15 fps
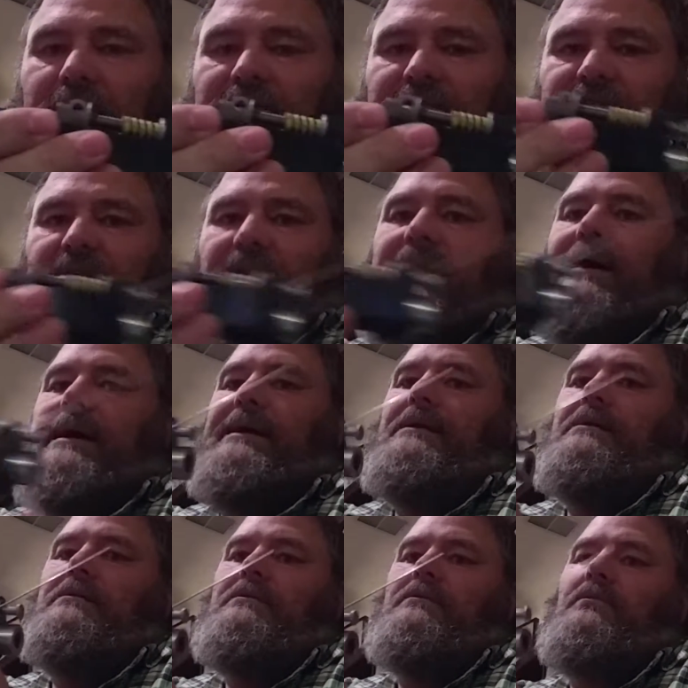
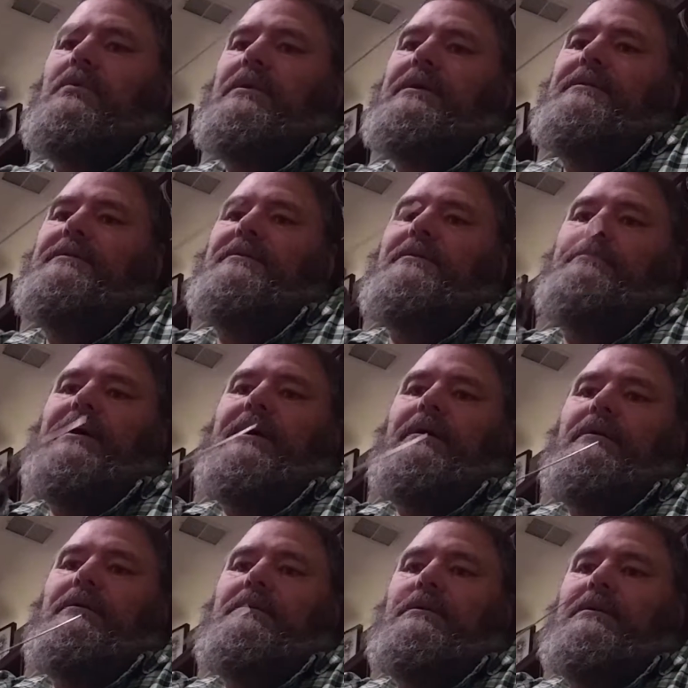slide with the
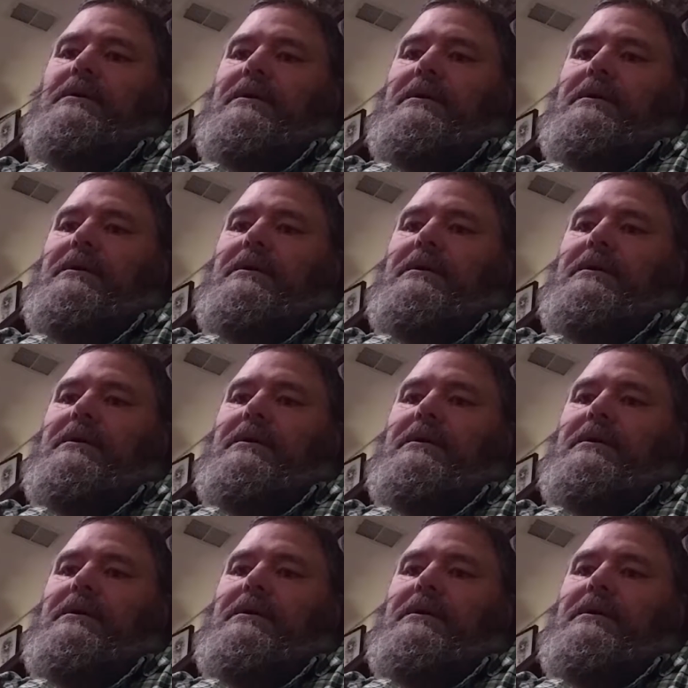barrel